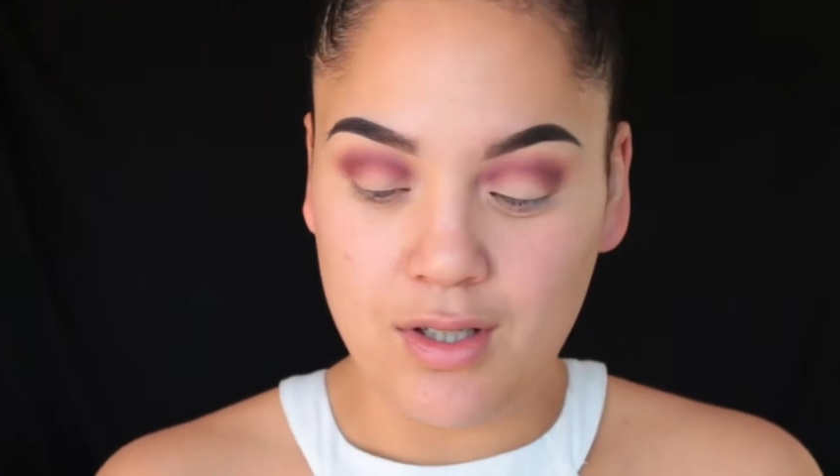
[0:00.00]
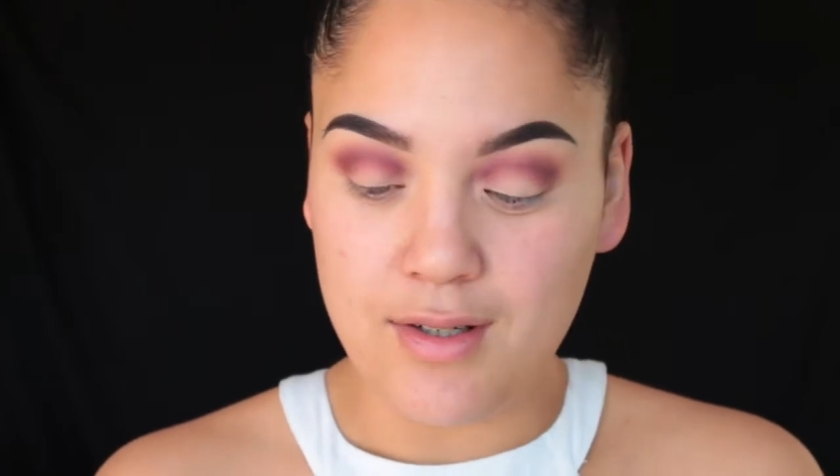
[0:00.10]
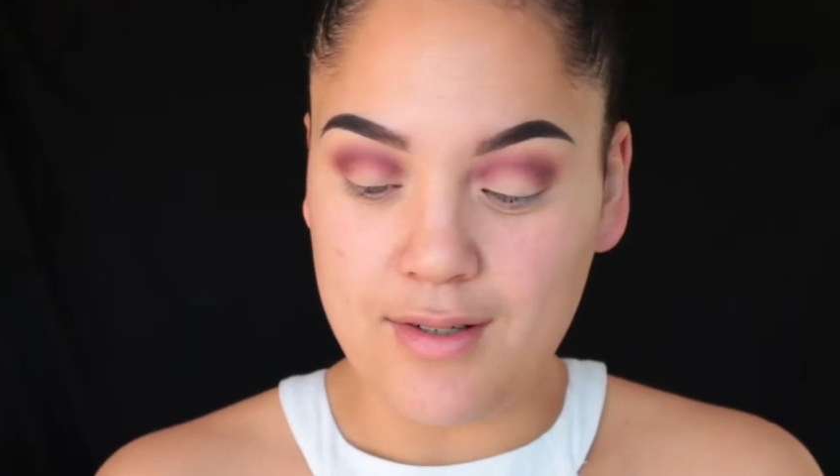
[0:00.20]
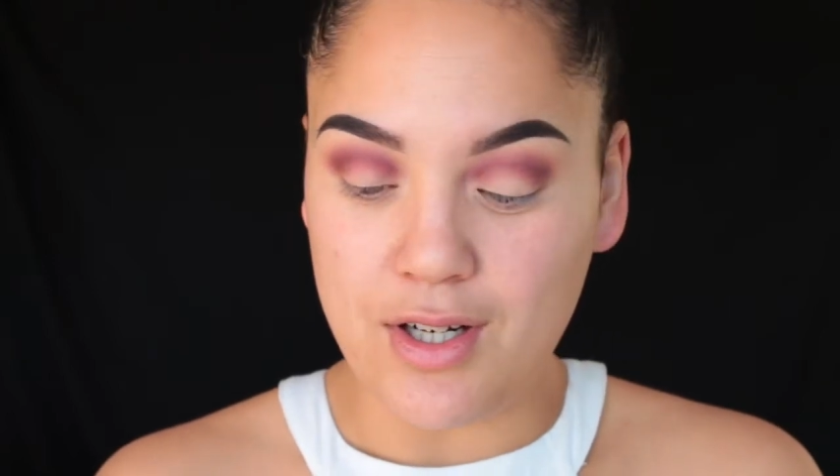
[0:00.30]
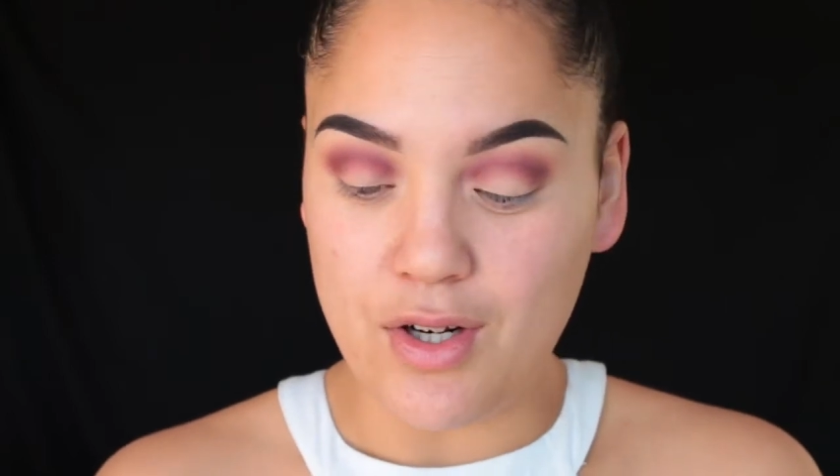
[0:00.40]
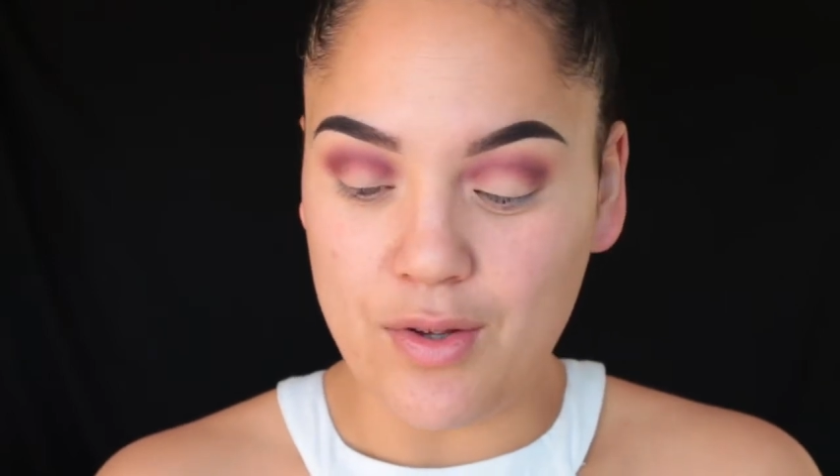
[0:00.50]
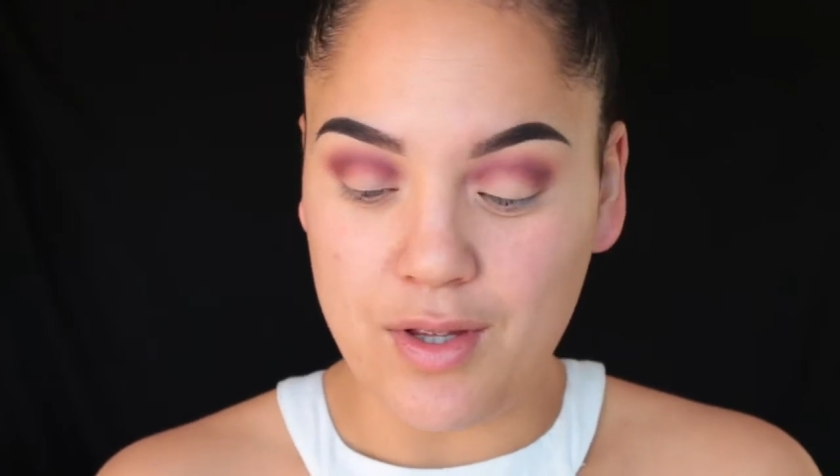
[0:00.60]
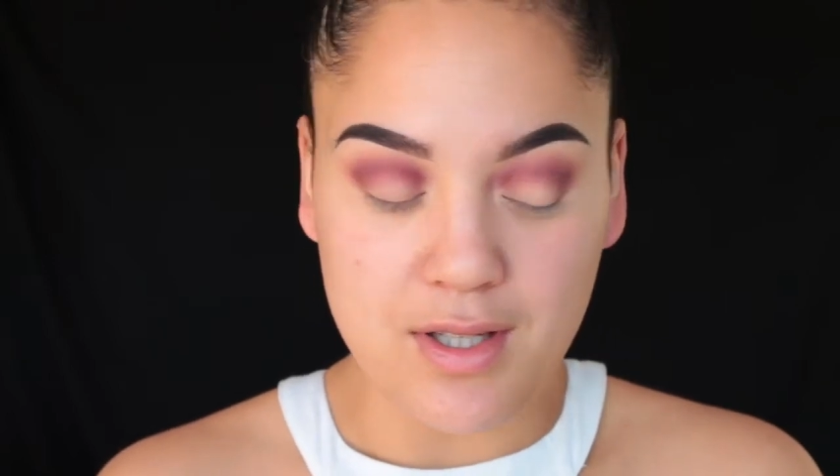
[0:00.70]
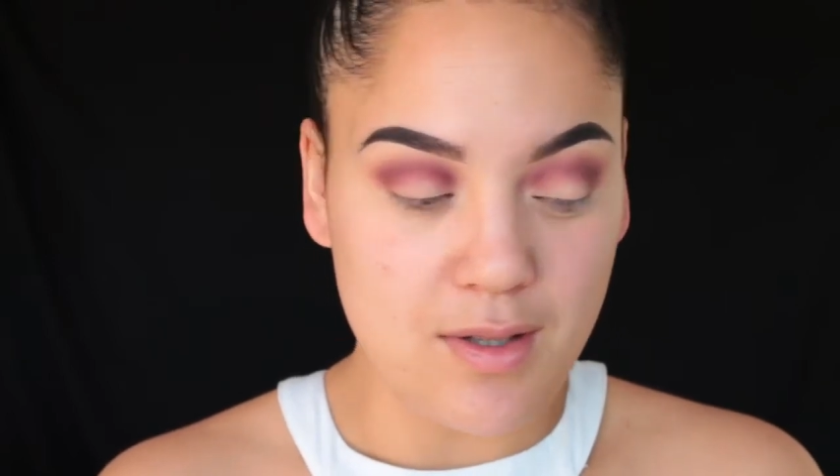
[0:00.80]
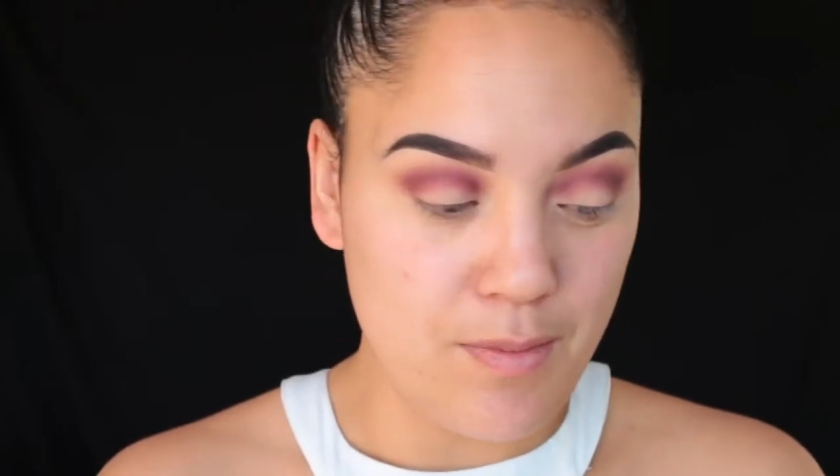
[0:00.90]
because I know
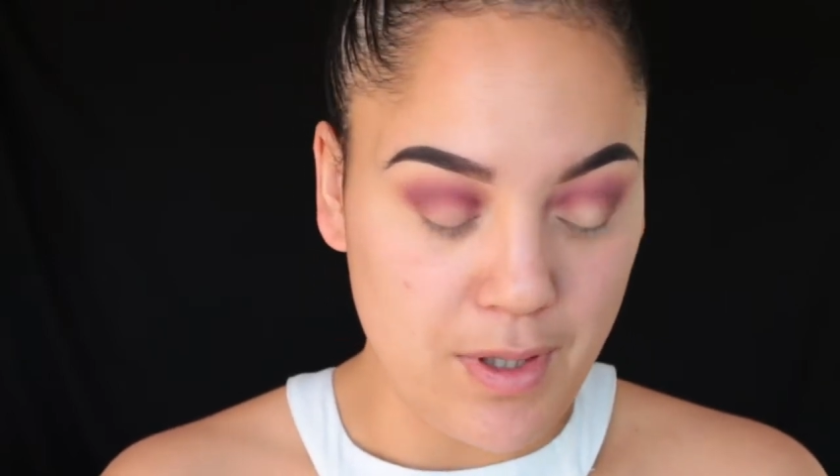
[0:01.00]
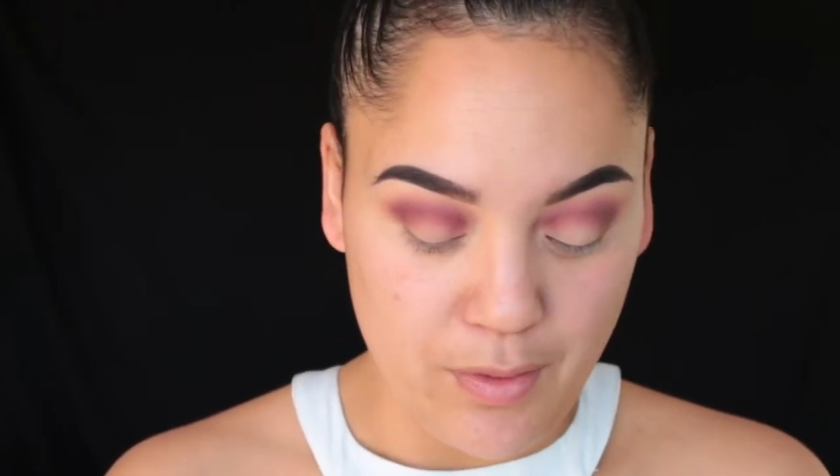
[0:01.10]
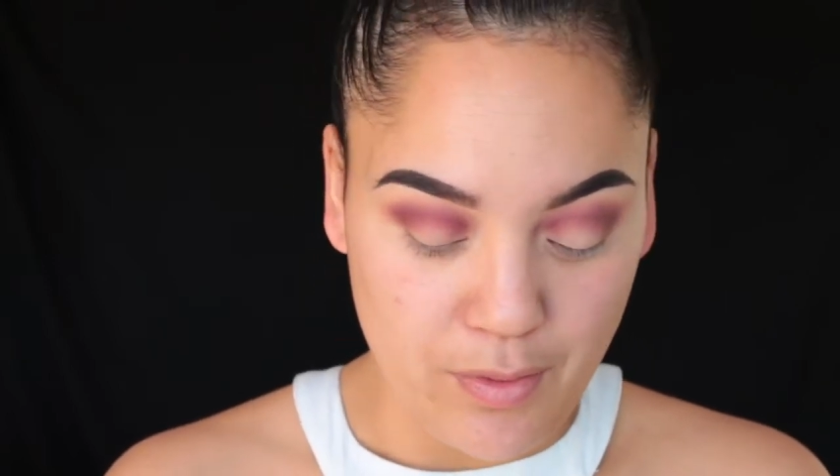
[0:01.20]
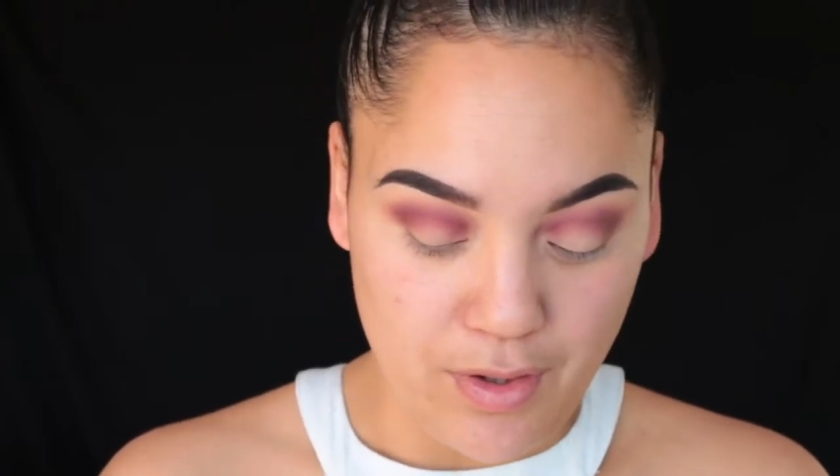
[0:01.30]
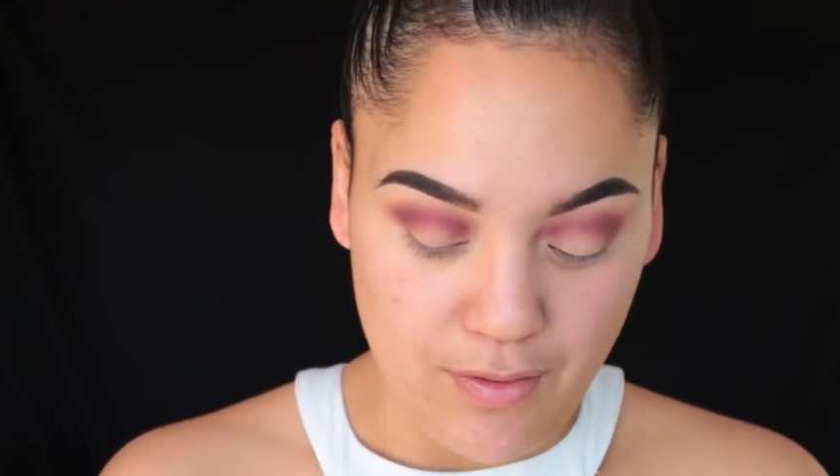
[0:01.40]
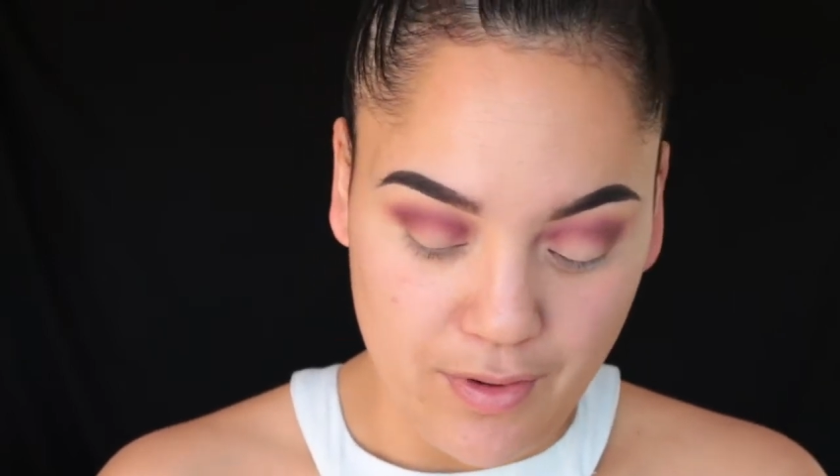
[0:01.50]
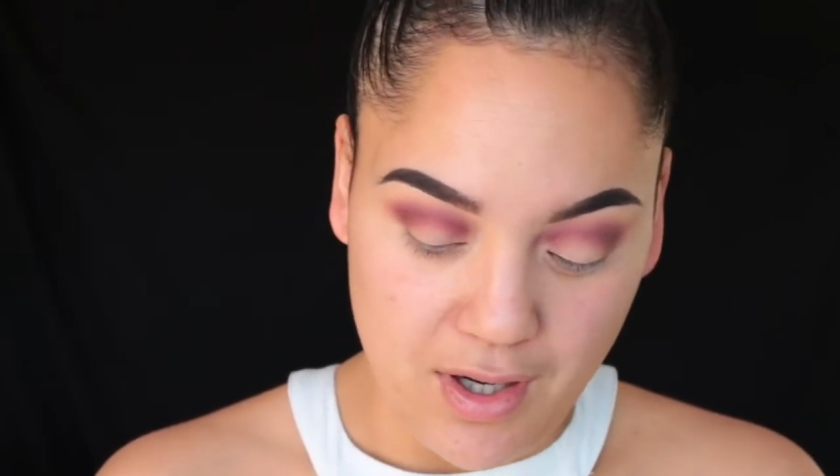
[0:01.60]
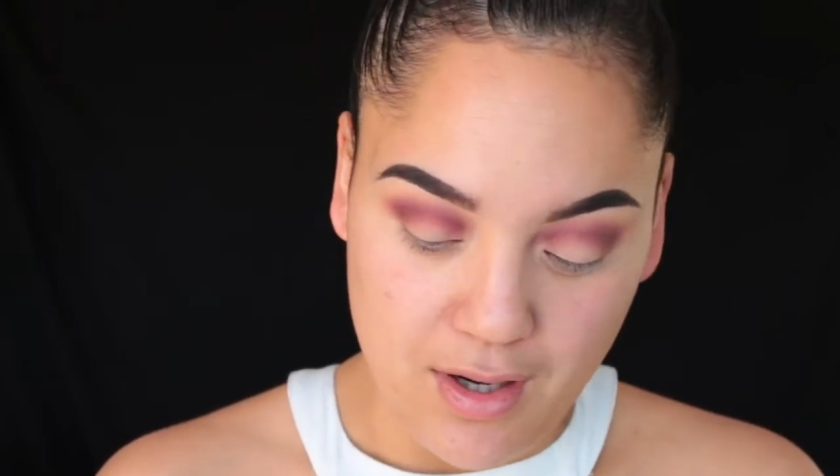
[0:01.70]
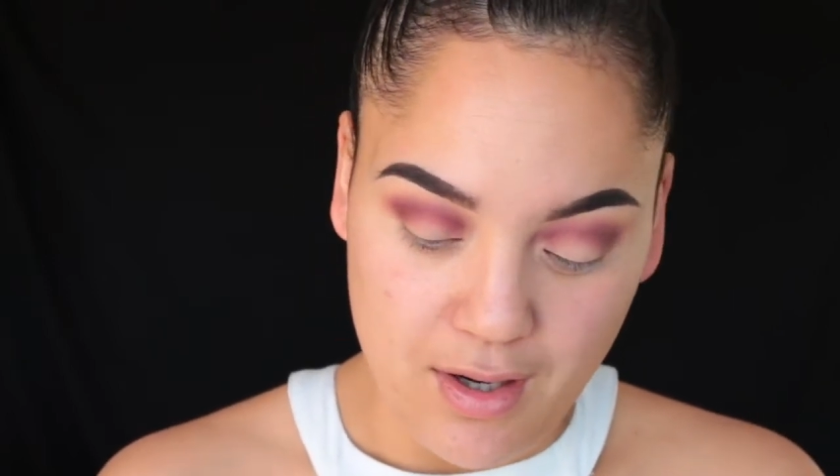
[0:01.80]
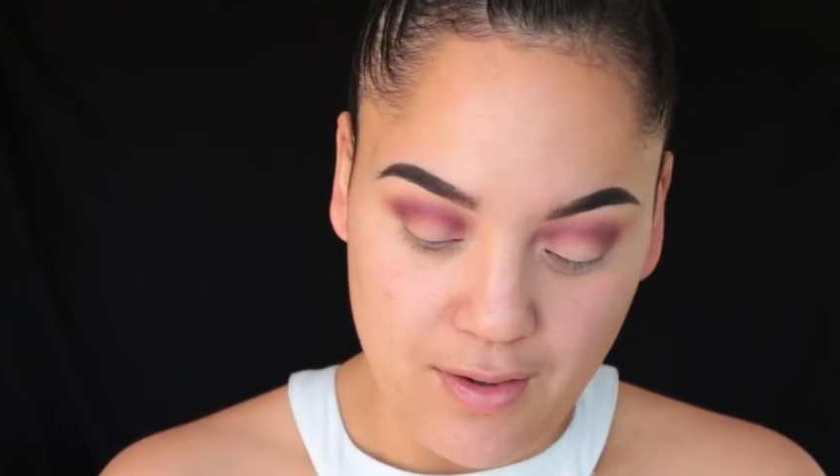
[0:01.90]
these are better with your
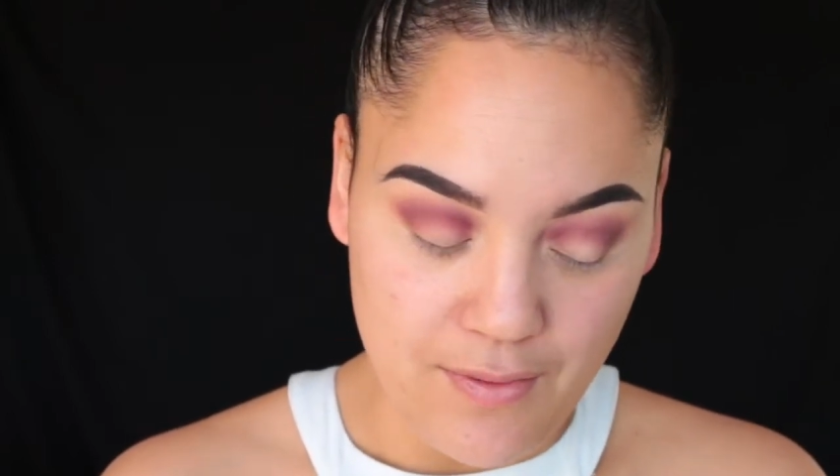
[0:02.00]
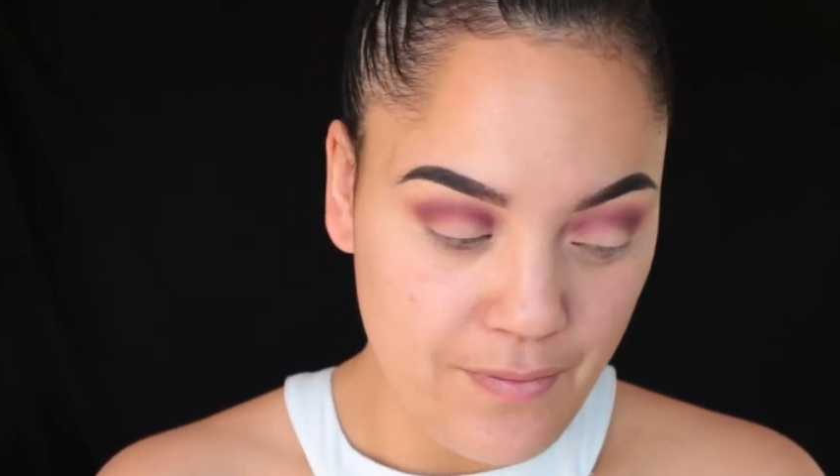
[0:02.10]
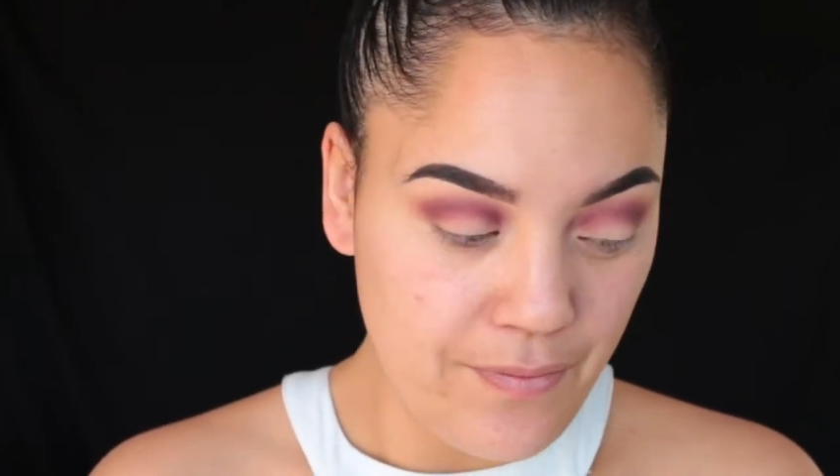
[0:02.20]
finger.